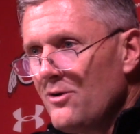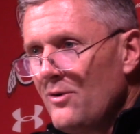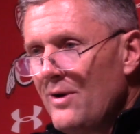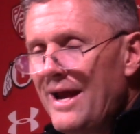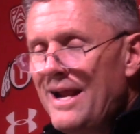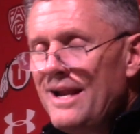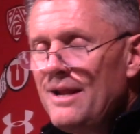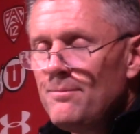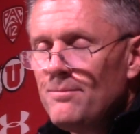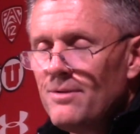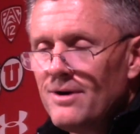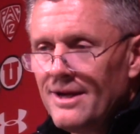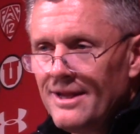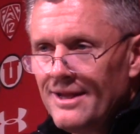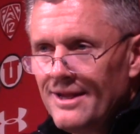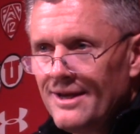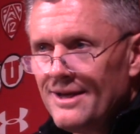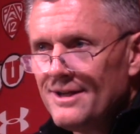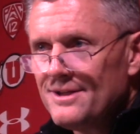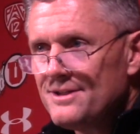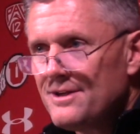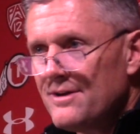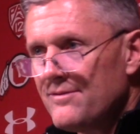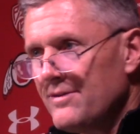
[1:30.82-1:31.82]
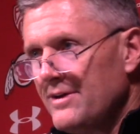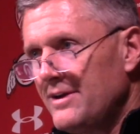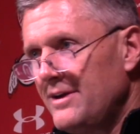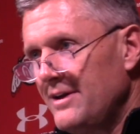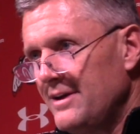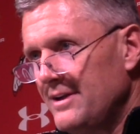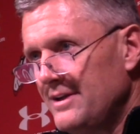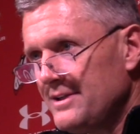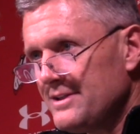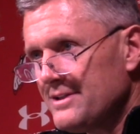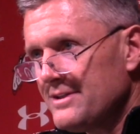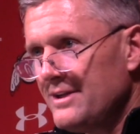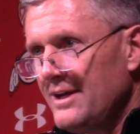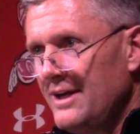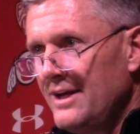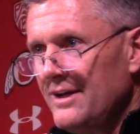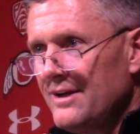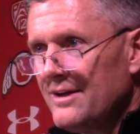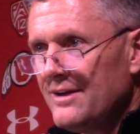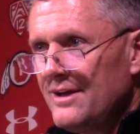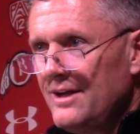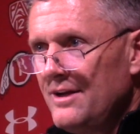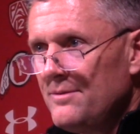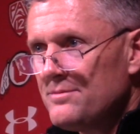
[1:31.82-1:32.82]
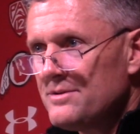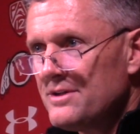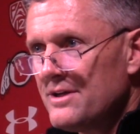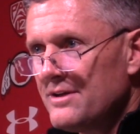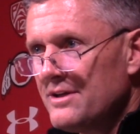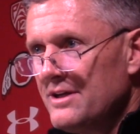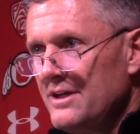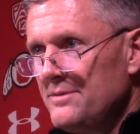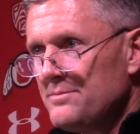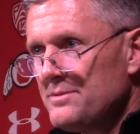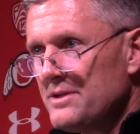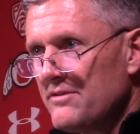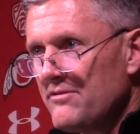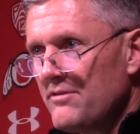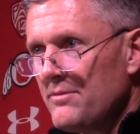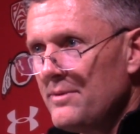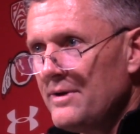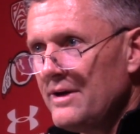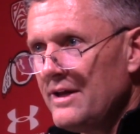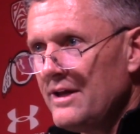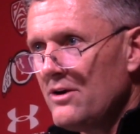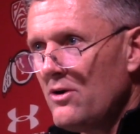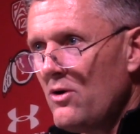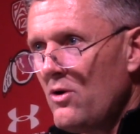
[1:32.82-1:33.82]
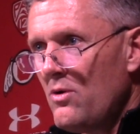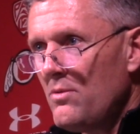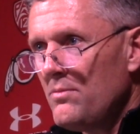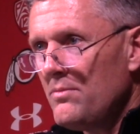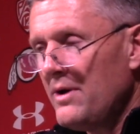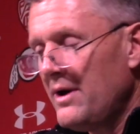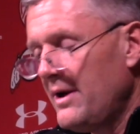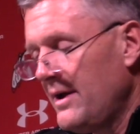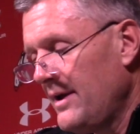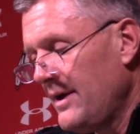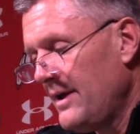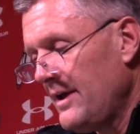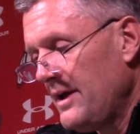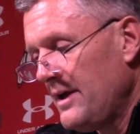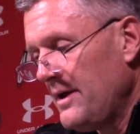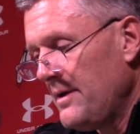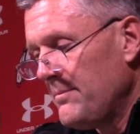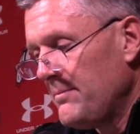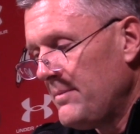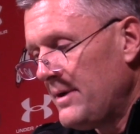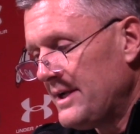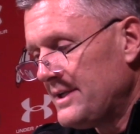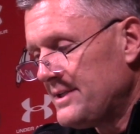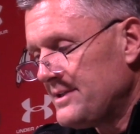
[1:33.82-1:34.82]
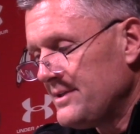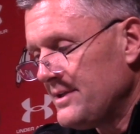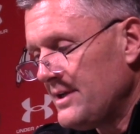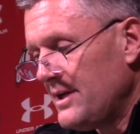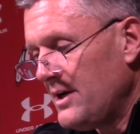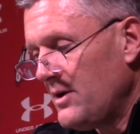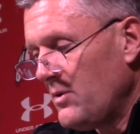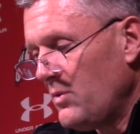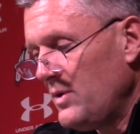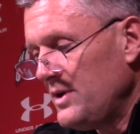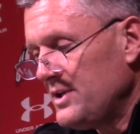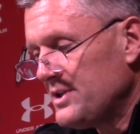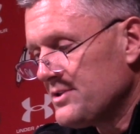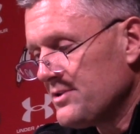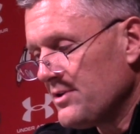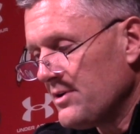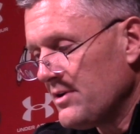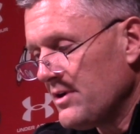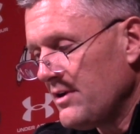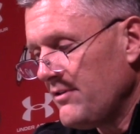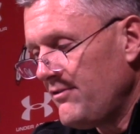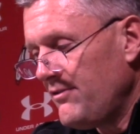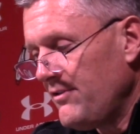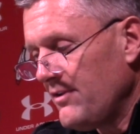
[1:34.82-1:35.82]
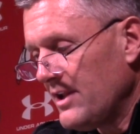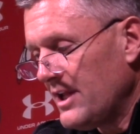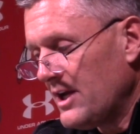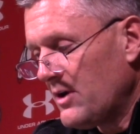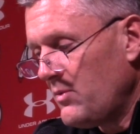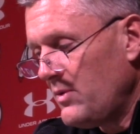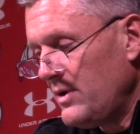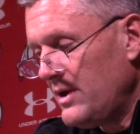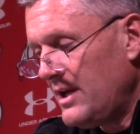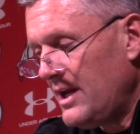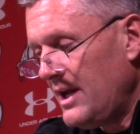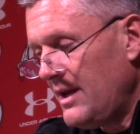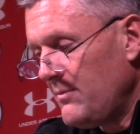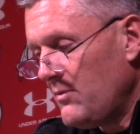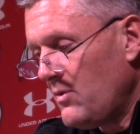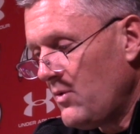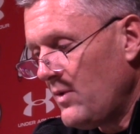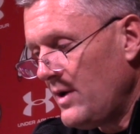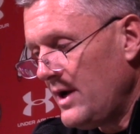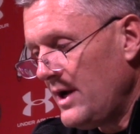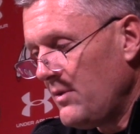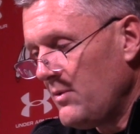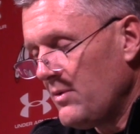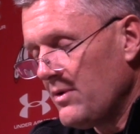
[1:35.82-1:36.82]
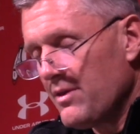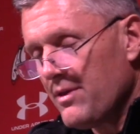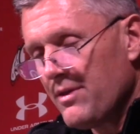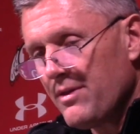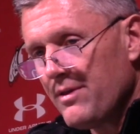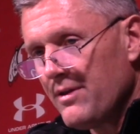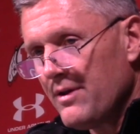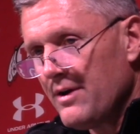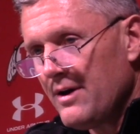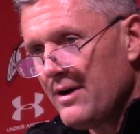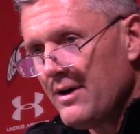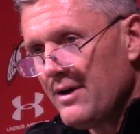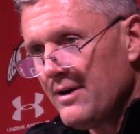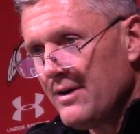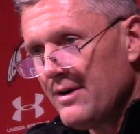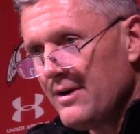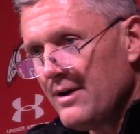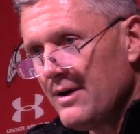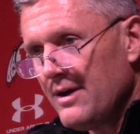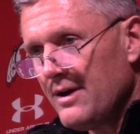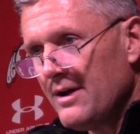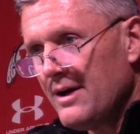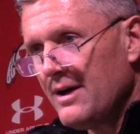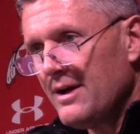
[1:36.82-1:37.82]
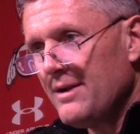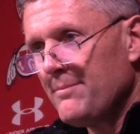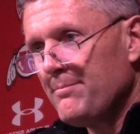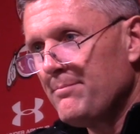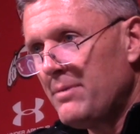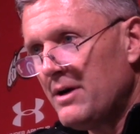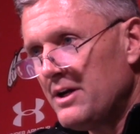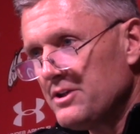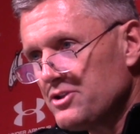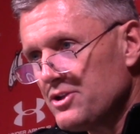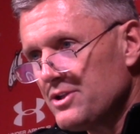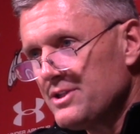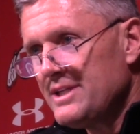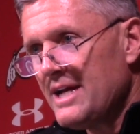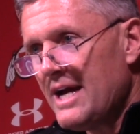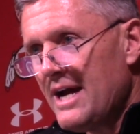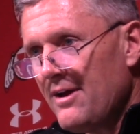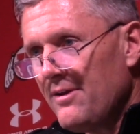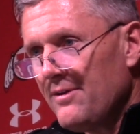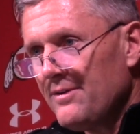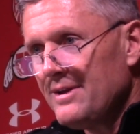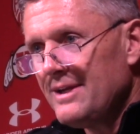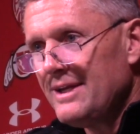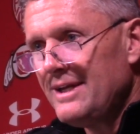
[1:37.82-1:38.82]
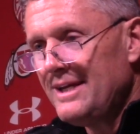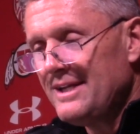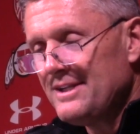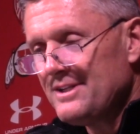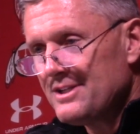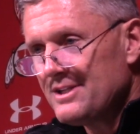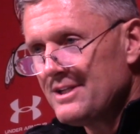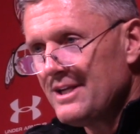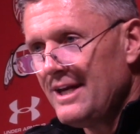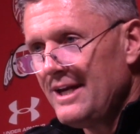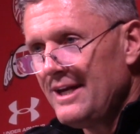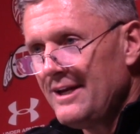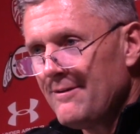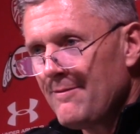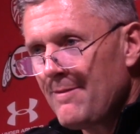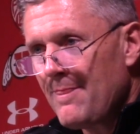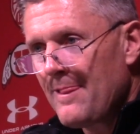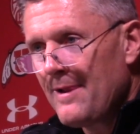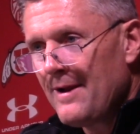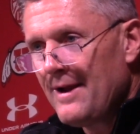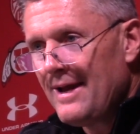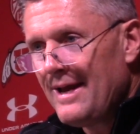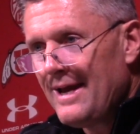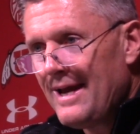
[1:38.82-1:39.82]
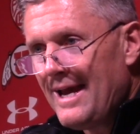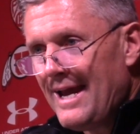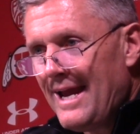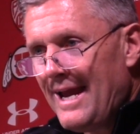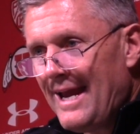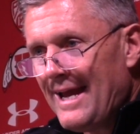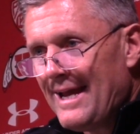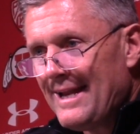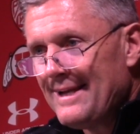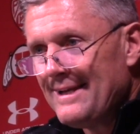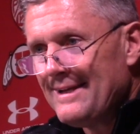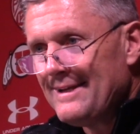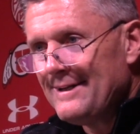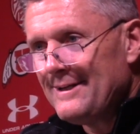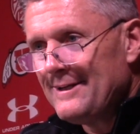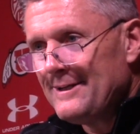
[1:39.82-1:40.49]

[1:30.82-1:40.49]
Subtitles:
don't know anybody that gets every kid in state and keeps everybody at home. But we certainly feel like we came away with a bunch of talent in state. And,